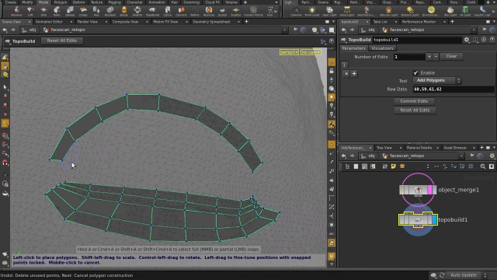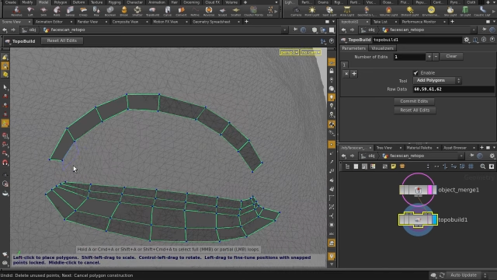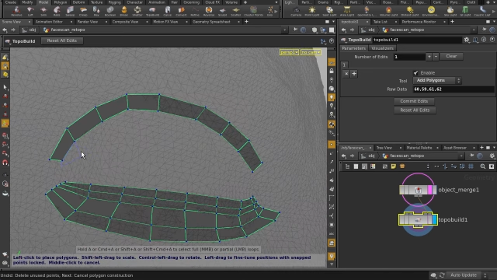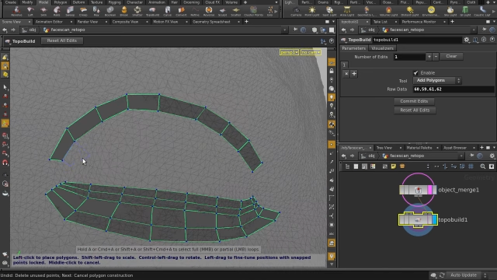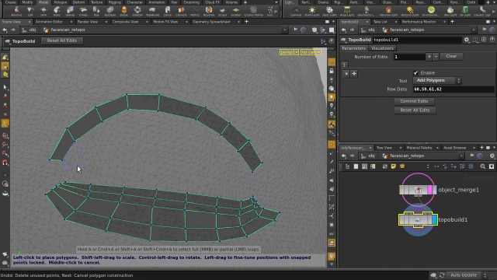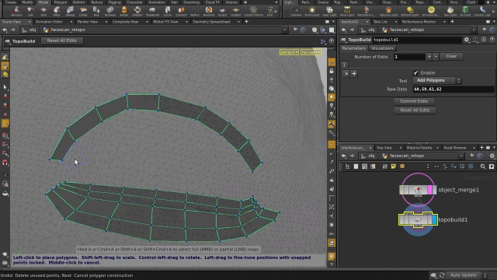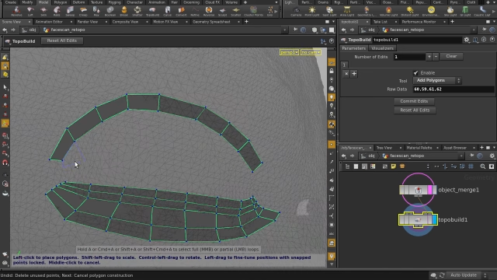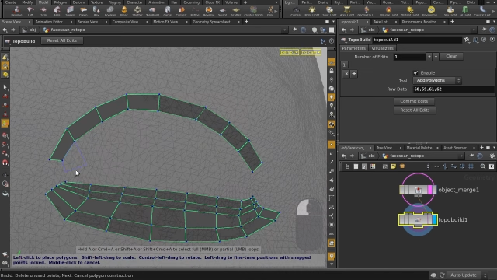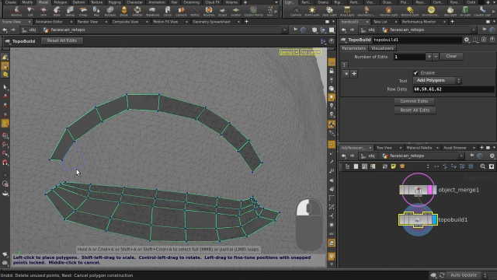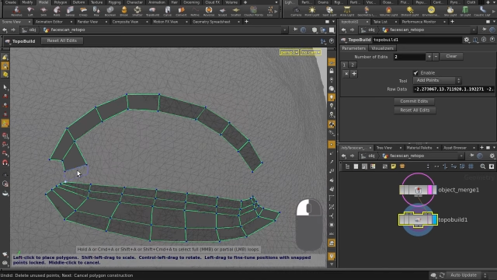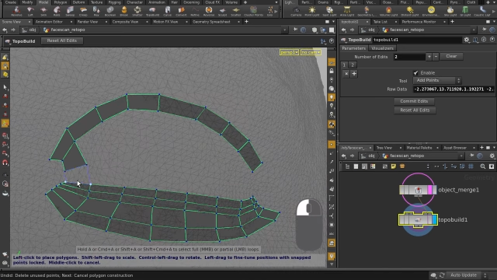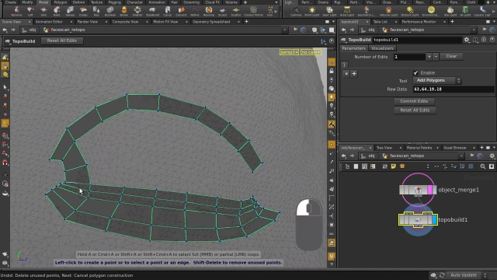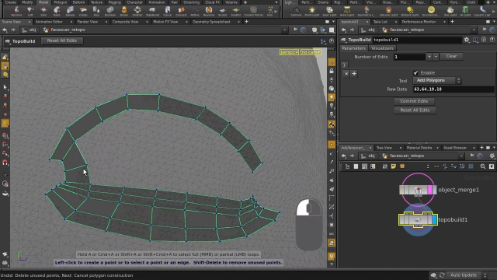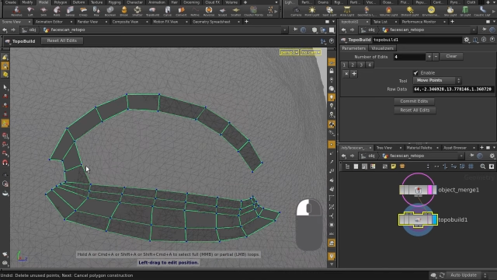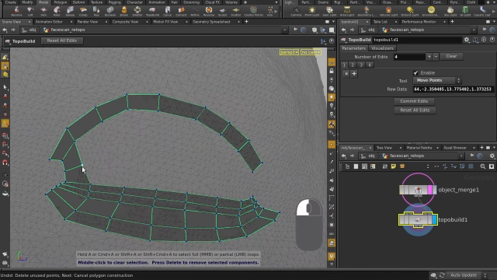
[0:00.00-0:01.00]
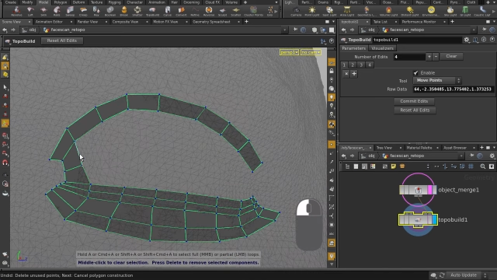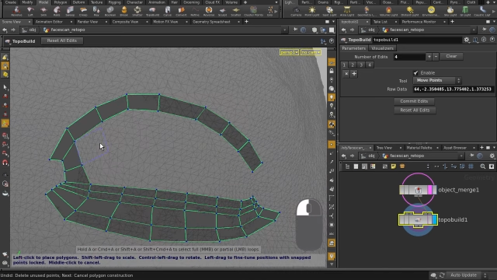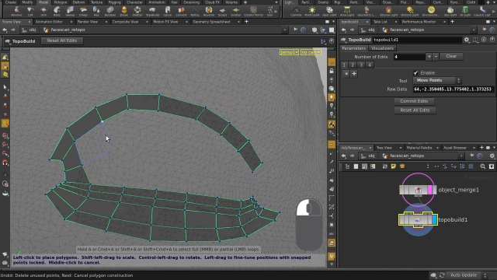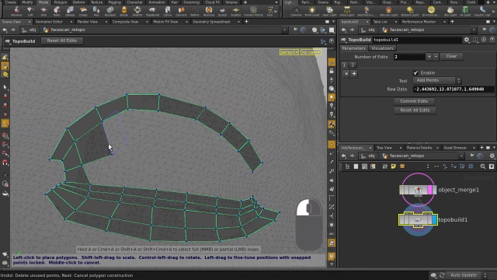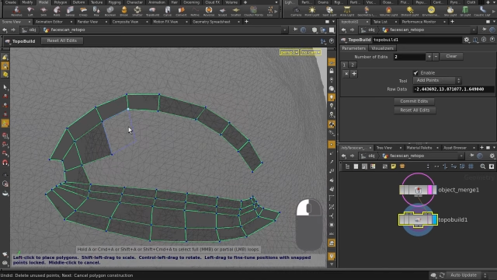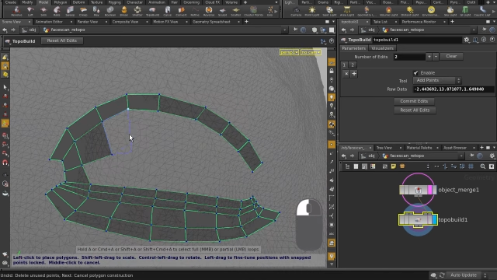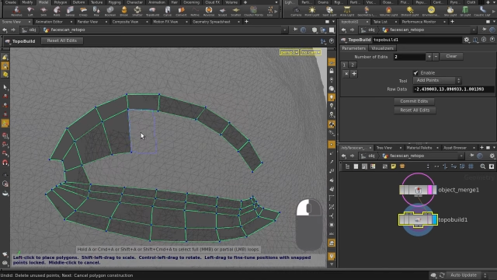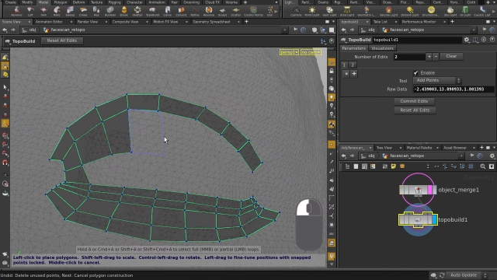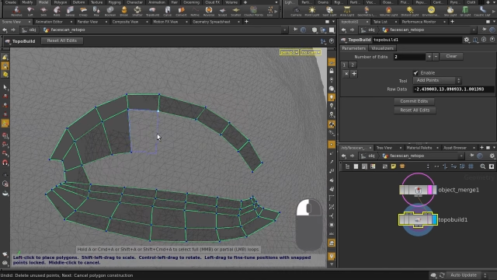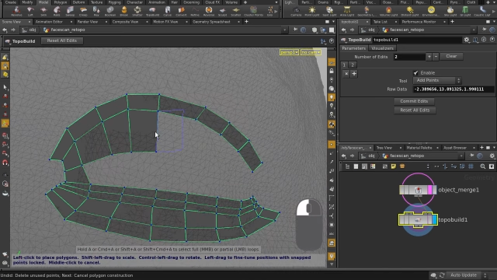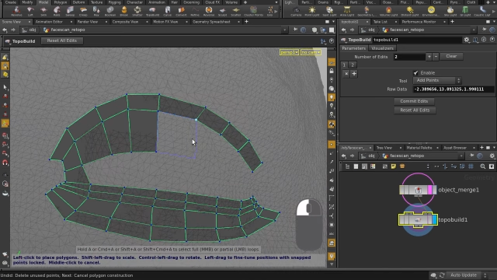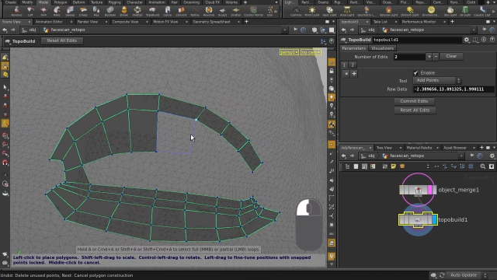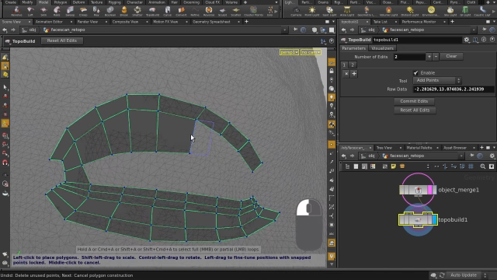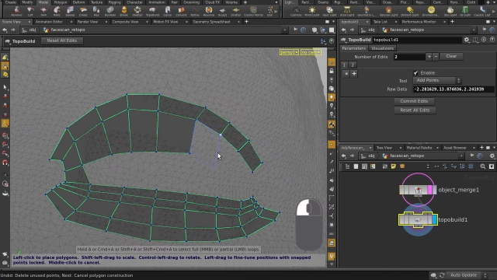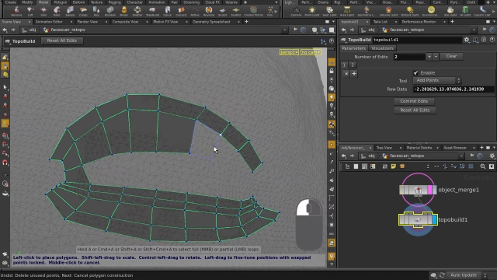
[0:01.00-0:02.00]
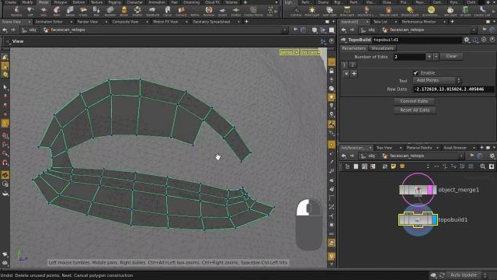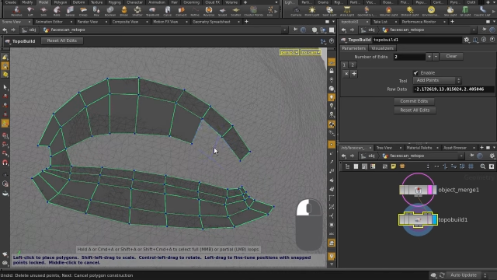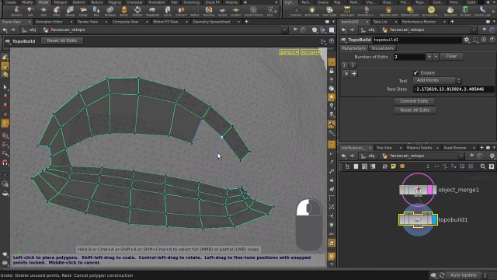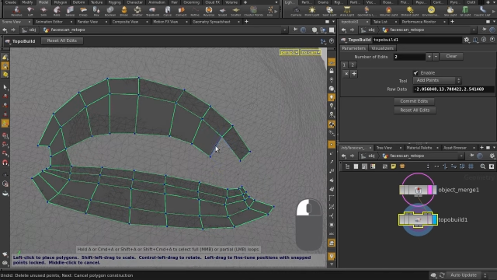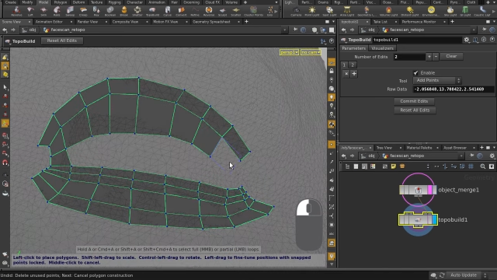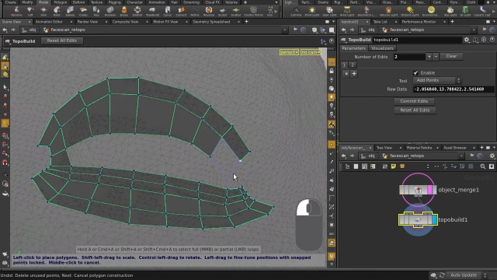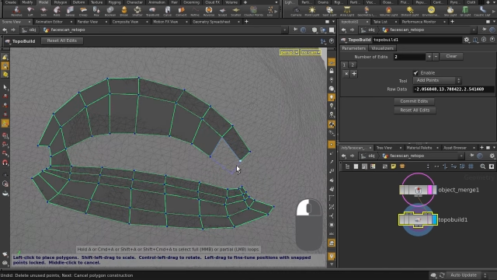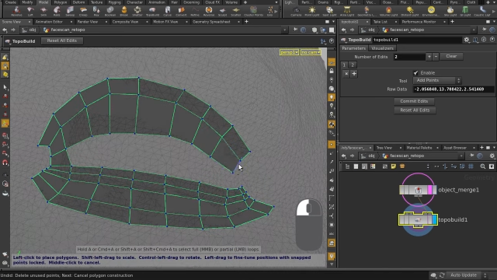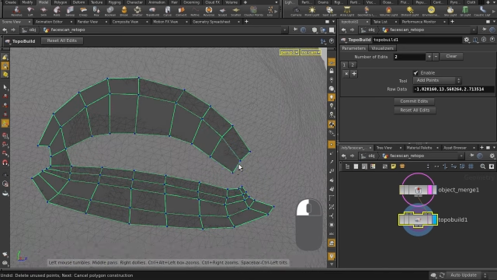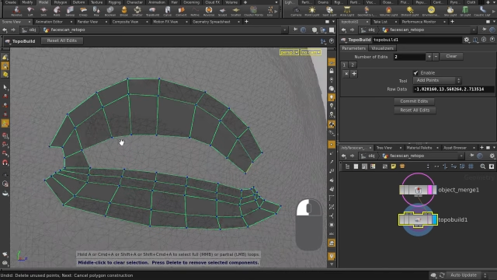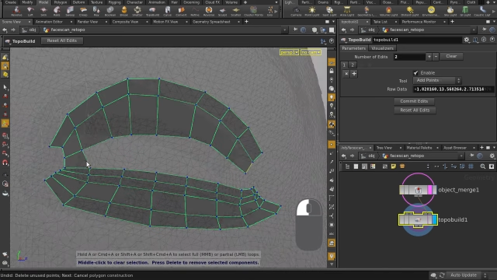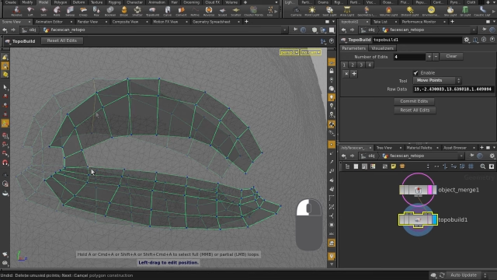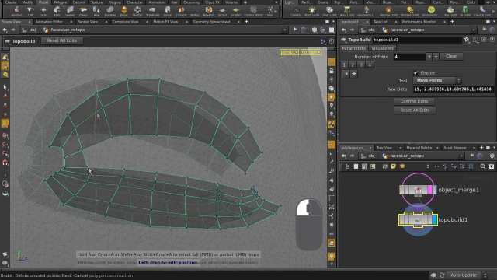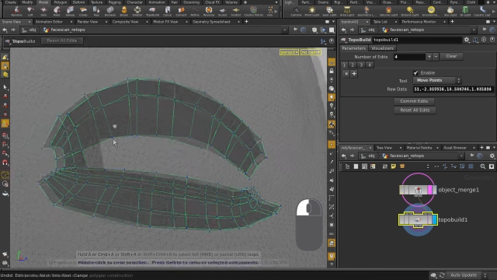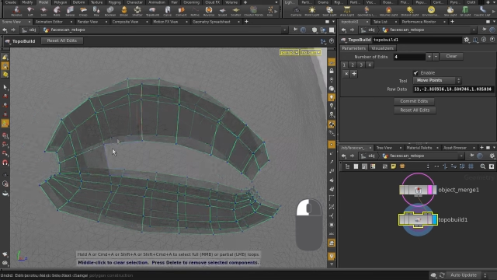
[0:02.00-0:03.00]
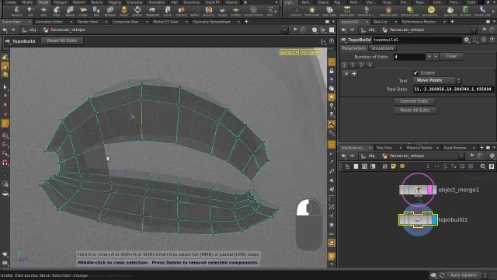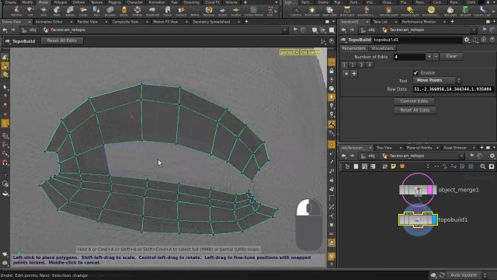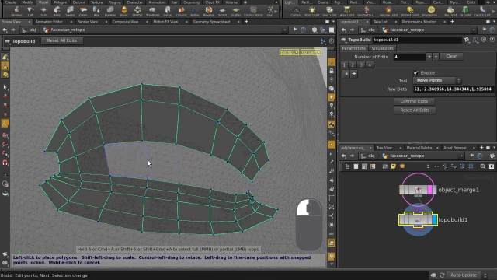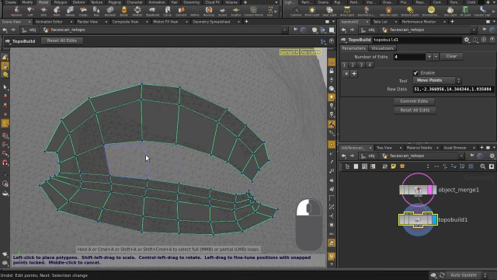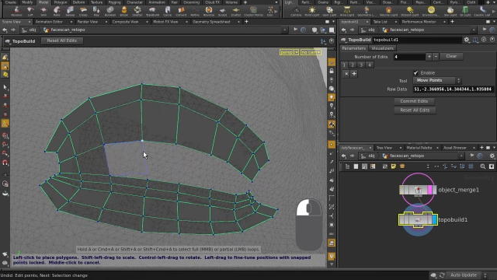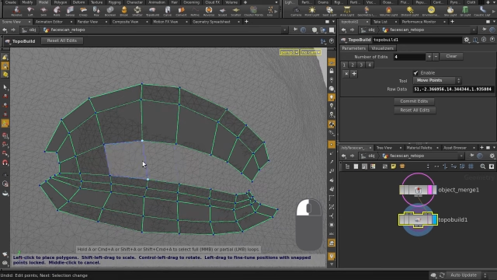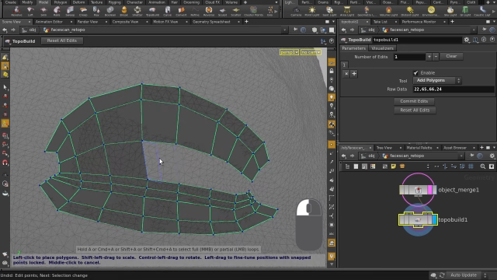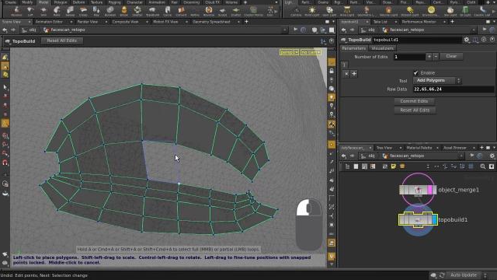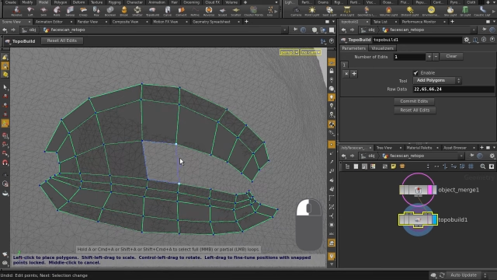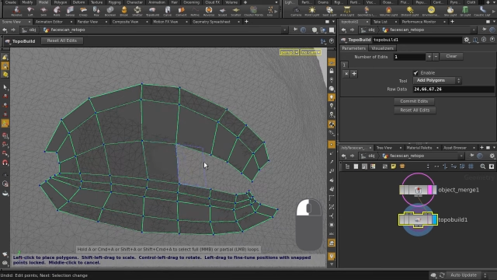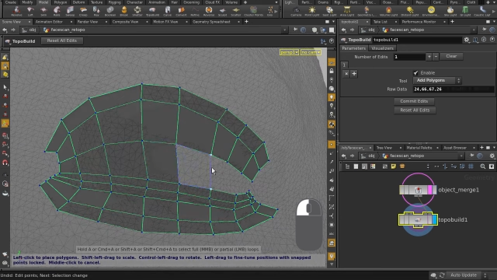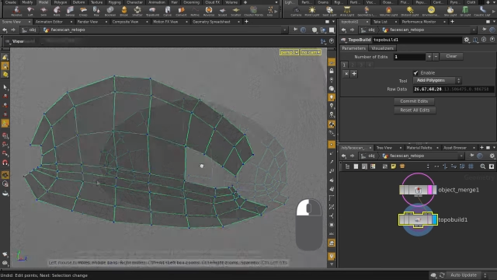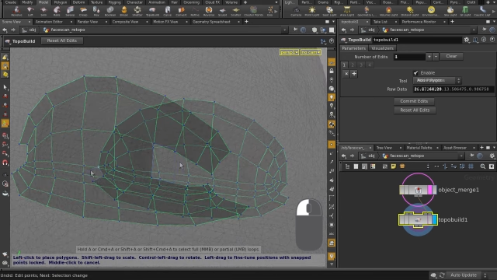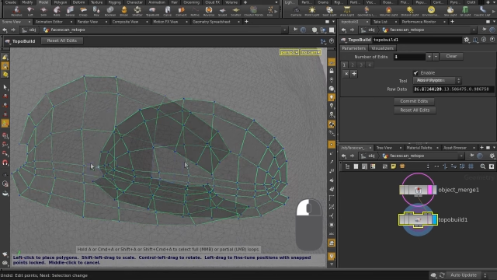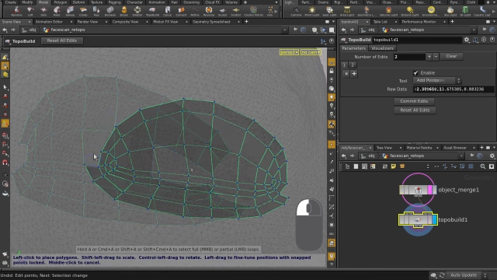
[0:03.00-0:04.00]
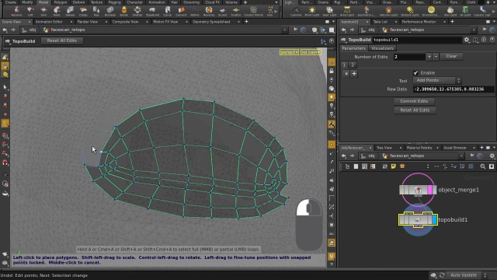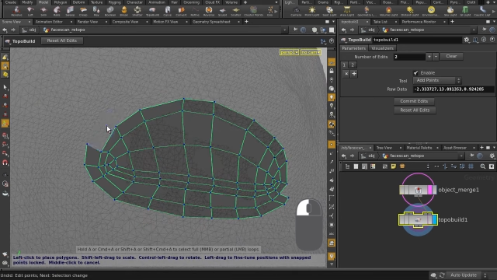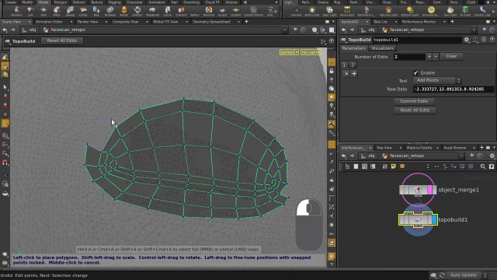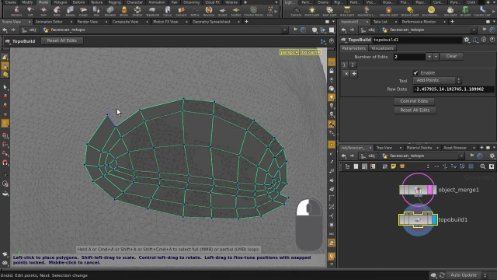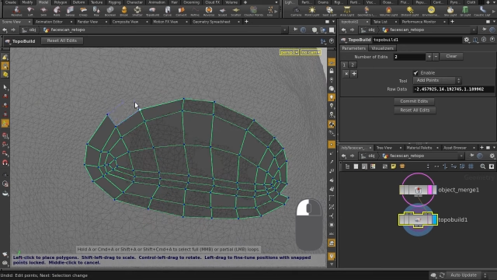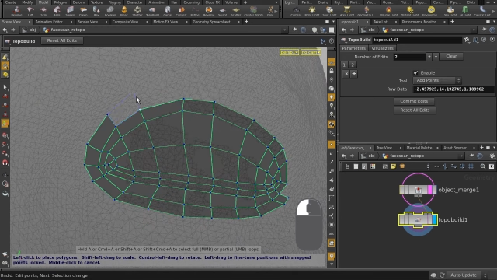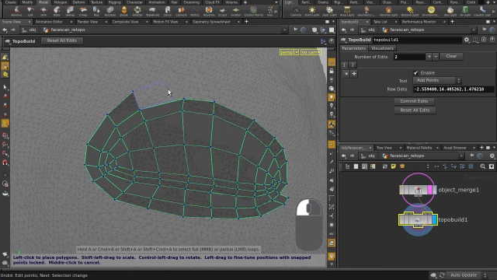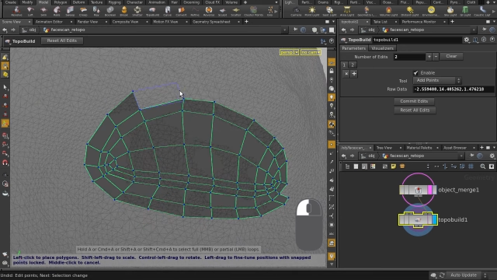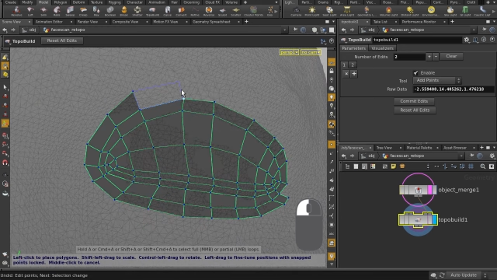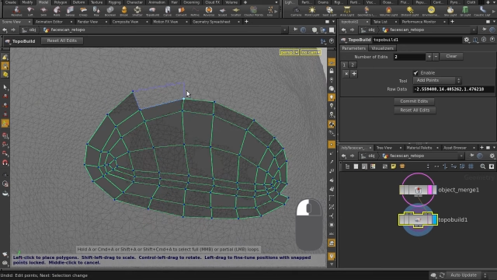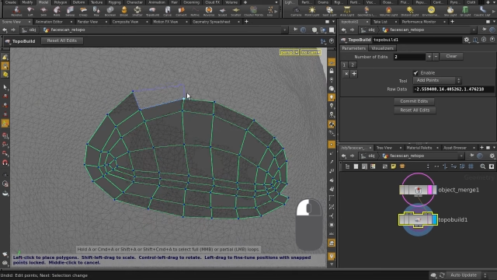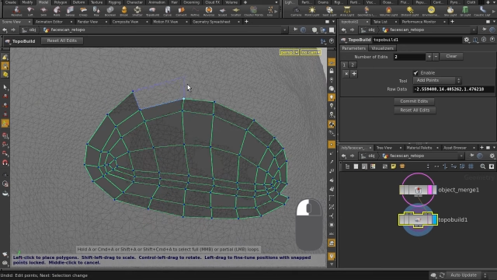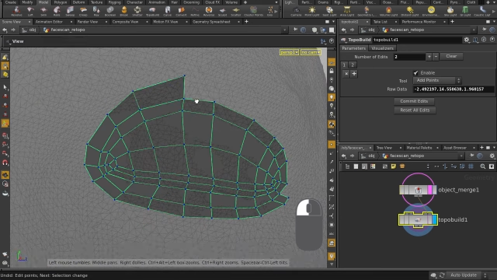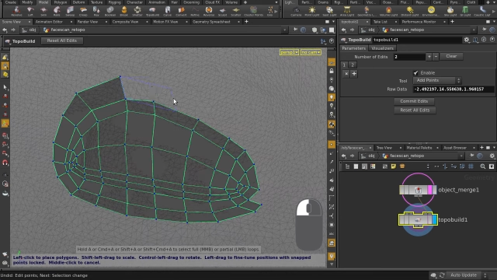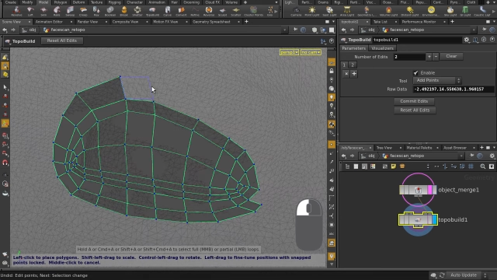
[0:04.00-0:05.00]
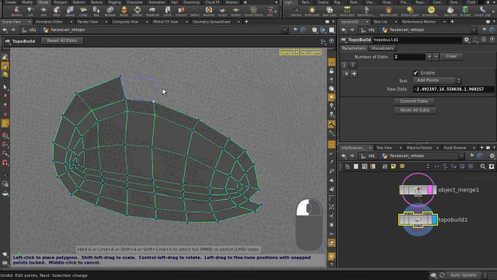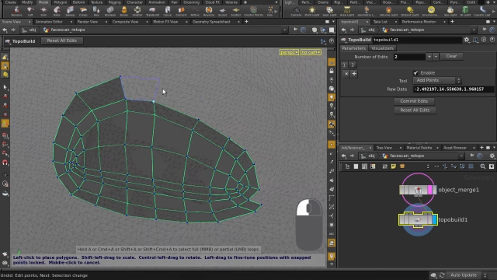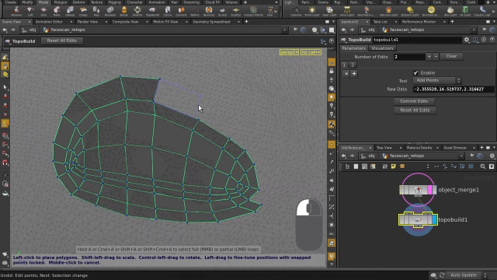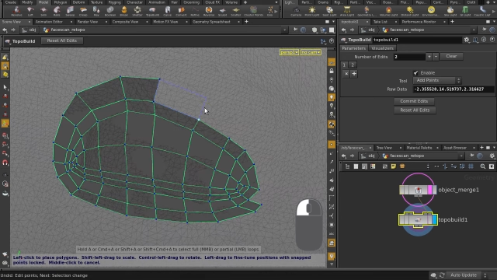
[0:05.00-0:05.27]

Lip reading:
(no speaker visible)